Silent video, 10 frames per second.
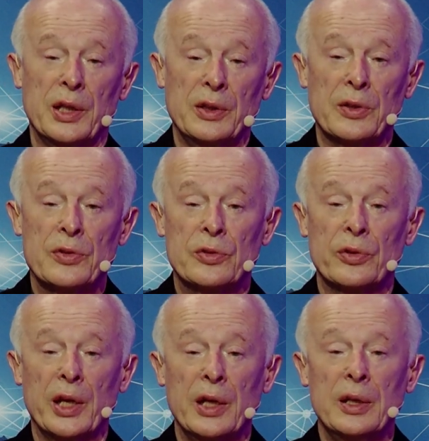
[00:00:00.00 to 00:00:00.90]

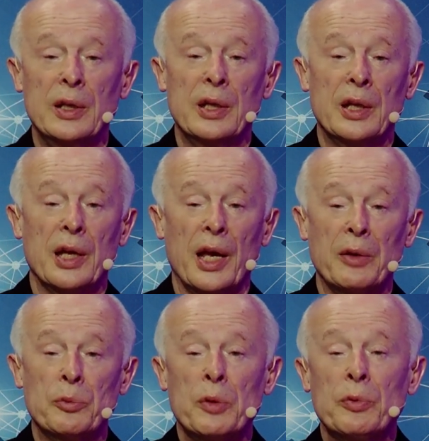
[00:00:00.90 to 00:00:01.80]
industry,
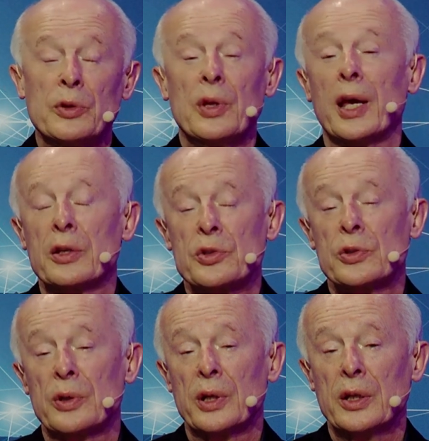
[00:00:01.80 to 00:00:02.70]
and we would
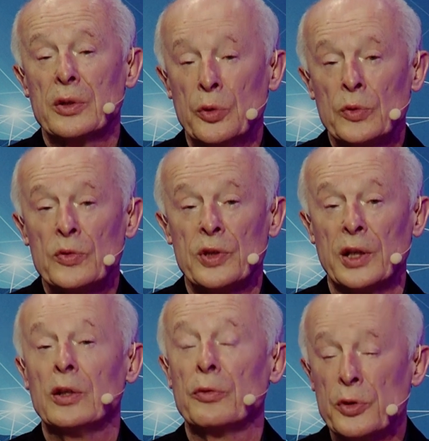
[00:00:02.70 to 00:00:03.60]
actually use
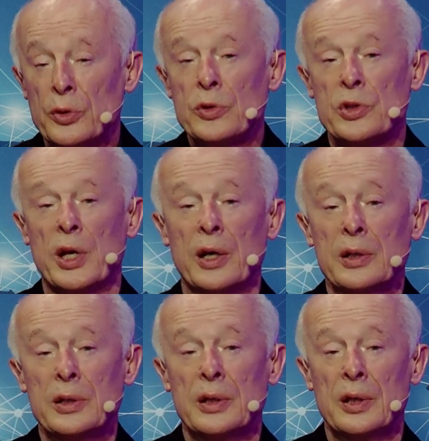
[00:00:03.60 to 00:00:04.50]
in the future,